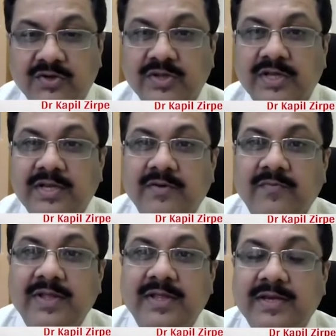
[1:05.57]
So there is a
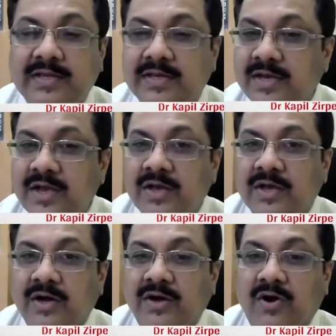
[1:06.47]
when there is a
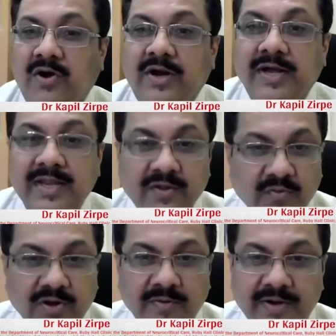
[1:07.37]
uh, organ
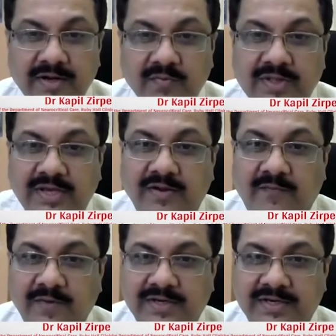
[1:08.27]
involvement with the
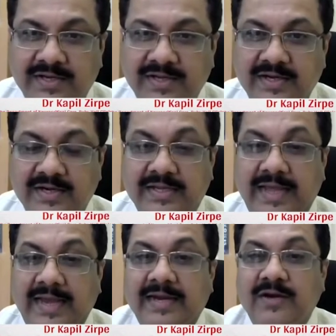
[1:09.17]
infection, it is
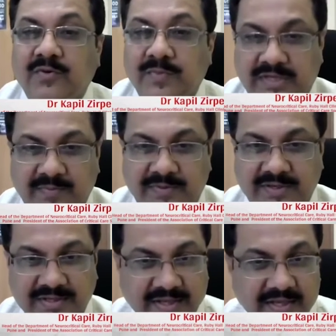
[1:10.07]
likely to be
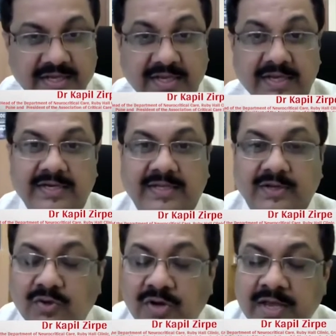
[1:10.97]
sepsis. Then he needs that.
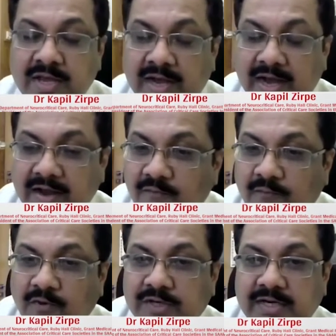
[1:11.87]
So
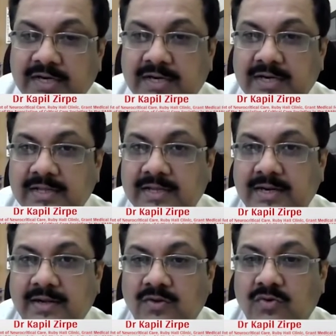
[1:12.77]
unfortunately, there
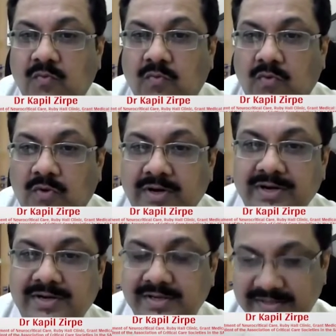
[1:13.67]
are no
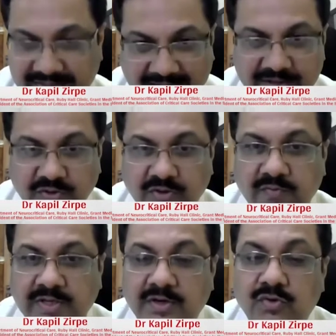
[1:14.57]
warranty signs or
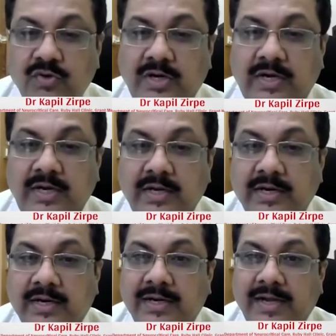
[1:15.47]
there is no
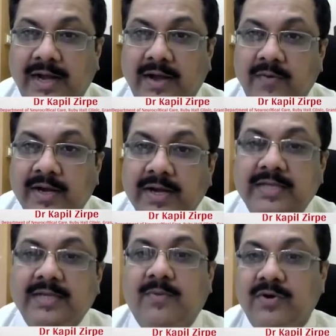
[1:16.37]
clear-cut
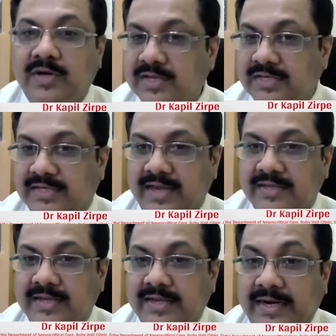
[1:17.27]
awareness about these
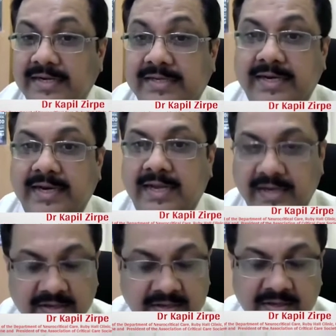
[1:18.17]
signs and that is delaying.